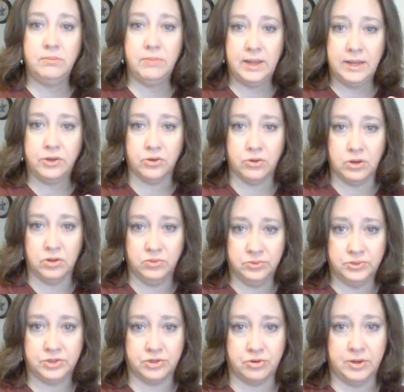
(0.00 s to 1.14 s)
make your
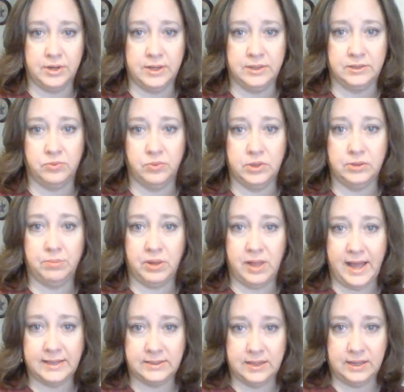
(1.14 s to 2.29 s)
own screens with
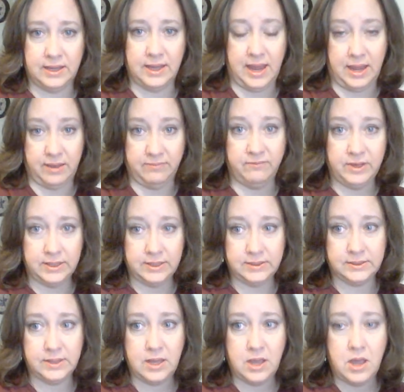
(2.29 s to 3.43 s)
plastic
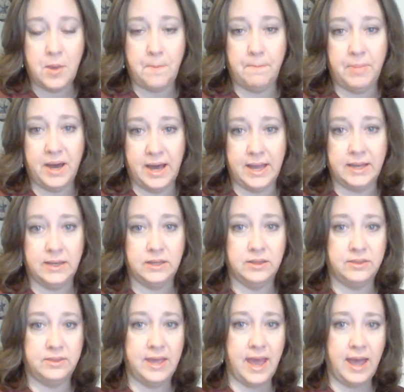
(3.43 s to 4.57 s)
canvas, but
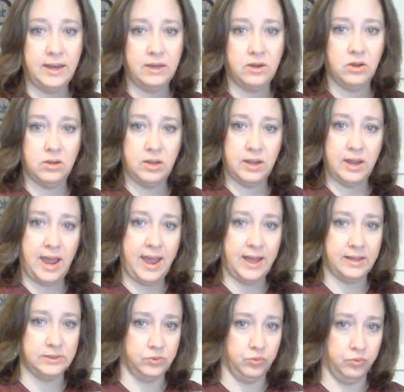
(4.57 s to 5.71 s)
that
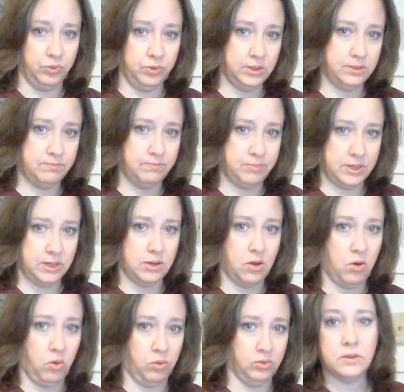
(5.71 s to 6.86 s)
has really big
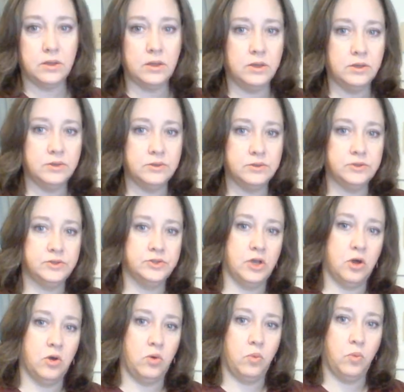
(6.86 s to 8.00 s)
holes in it.
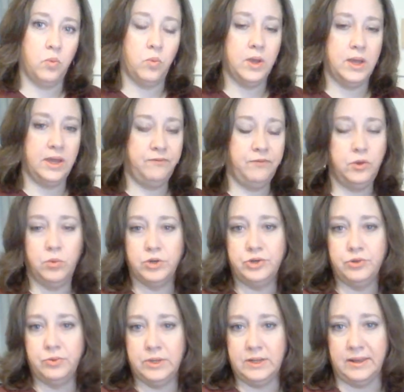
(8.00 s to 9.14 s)
So if you were
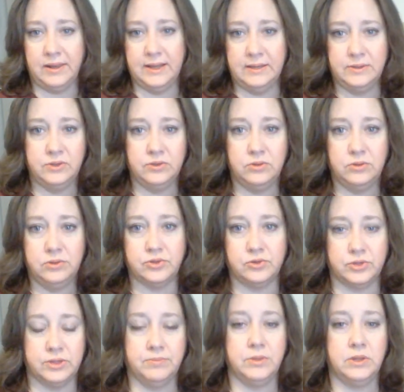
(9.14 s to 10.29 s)
doing lentils or
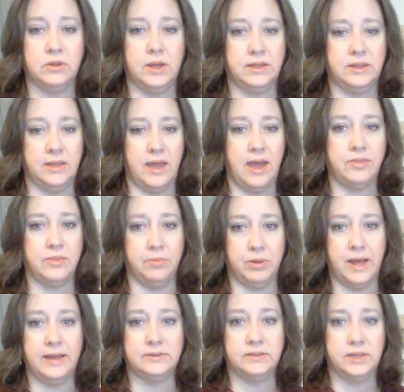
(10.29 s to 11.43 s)
something like that, the
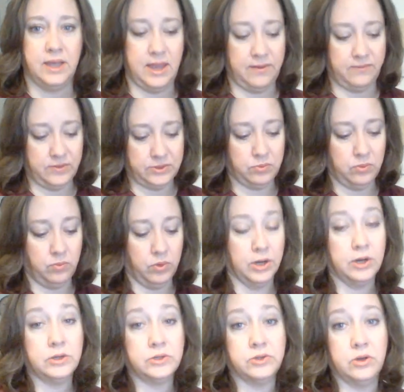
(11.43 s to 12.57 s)
plastic canvas would
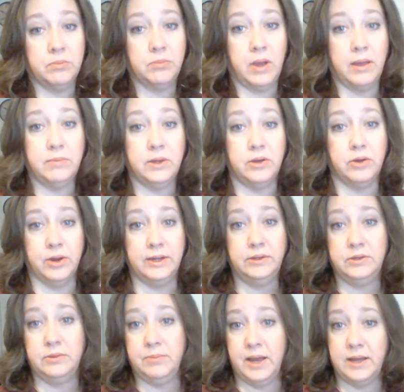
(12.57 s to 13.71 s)
work. So it might be
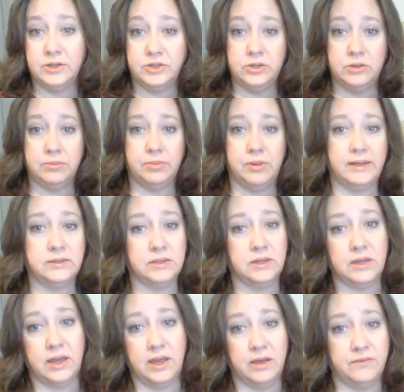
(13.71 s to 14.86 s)
great to buy a sheet of
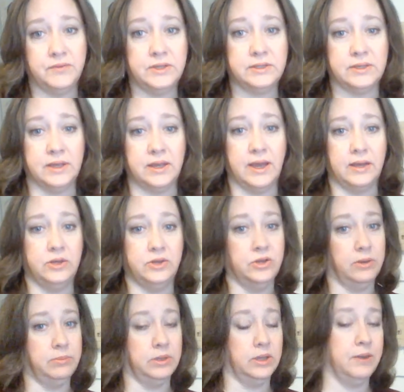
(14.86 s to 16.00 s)
plastic canvas and kind of
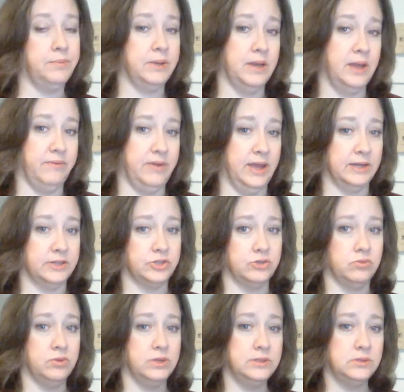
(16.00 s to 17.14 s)
double up and have
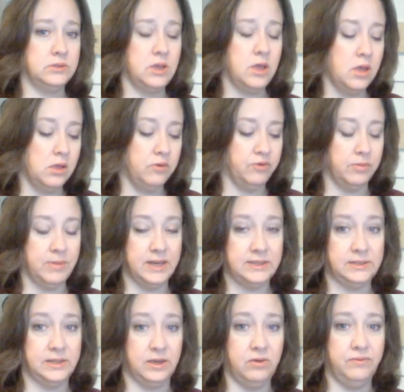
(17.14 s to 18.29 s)
extra ones. For
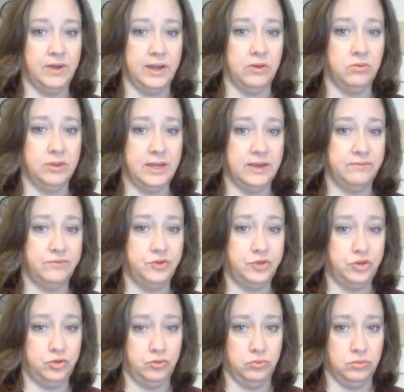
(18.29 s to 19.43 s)
myself, I only have
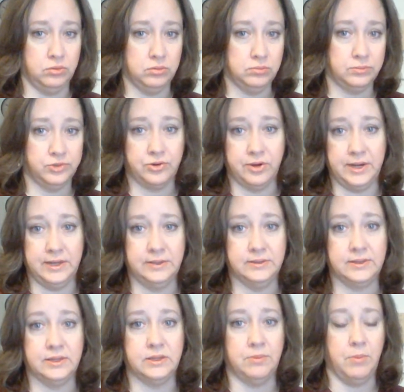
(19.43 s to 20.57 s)
2
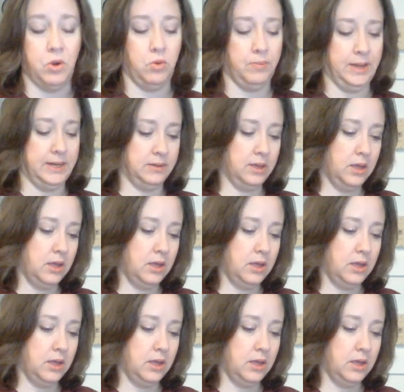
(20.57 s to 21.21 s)
screens at the moment.